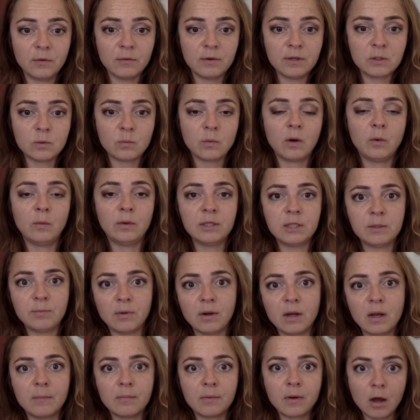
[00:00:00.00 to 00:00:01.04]
the reason why I wanted to
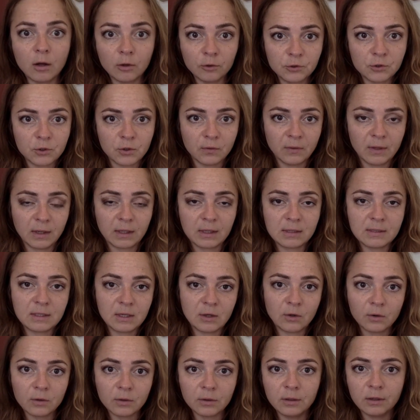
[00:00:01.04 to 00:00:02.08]
bring up culture, like I
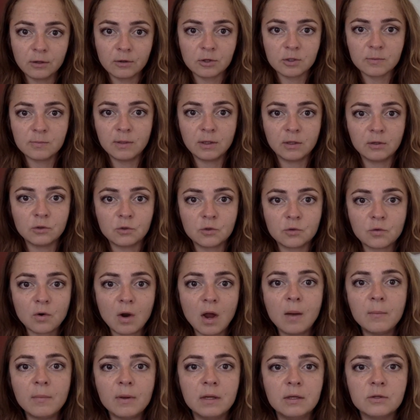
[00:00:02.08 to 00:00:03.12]
said earlier, is because
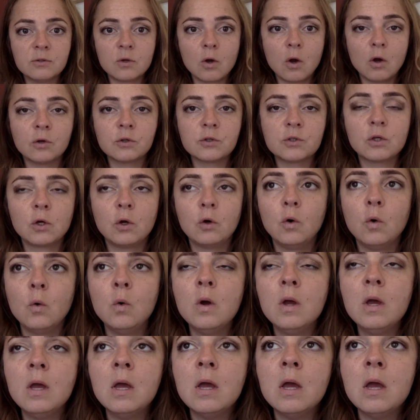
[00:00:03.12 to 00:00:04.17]
trauma is also
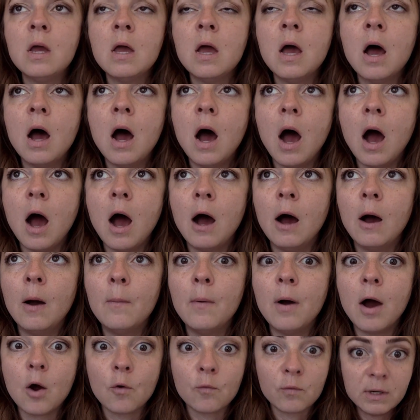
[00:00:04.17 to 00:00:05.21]

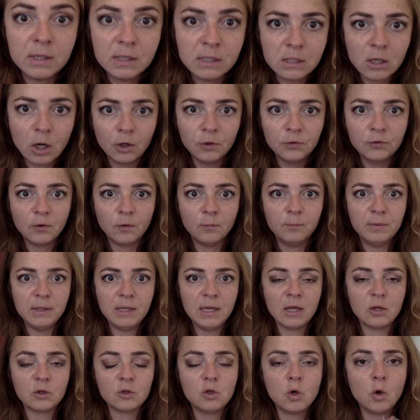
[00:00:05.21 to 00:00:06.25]
a result of
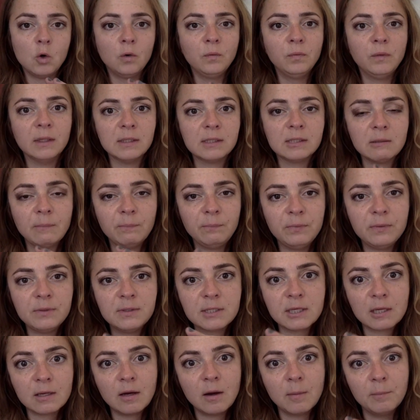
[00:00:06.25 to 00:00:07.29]
being told that
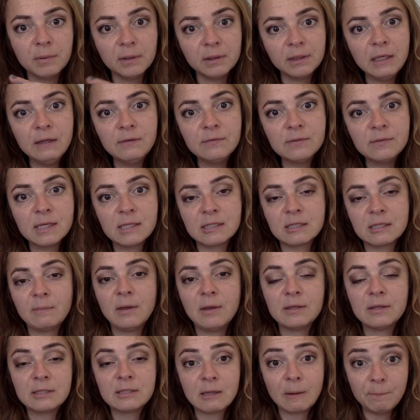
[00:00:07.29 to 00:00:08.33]
a belief system
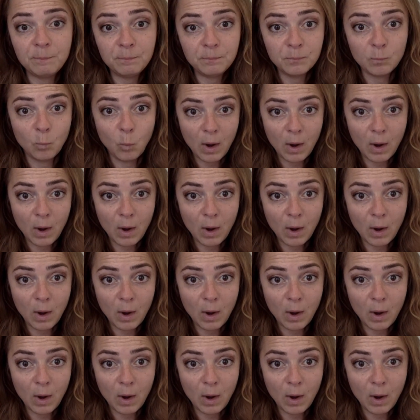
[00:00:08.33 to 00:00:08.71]
that some